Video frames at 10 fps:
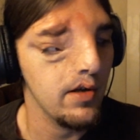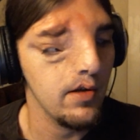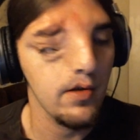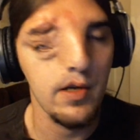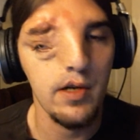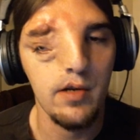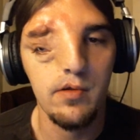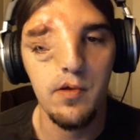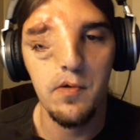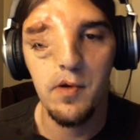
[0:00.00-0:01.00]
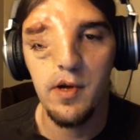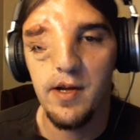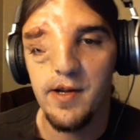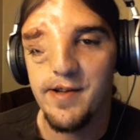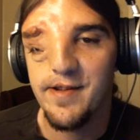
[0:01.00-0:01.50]
they're they're tra-
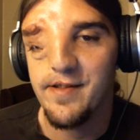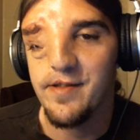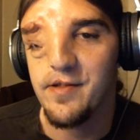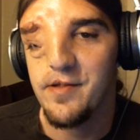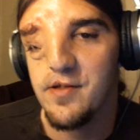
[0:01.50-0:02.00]
I don't know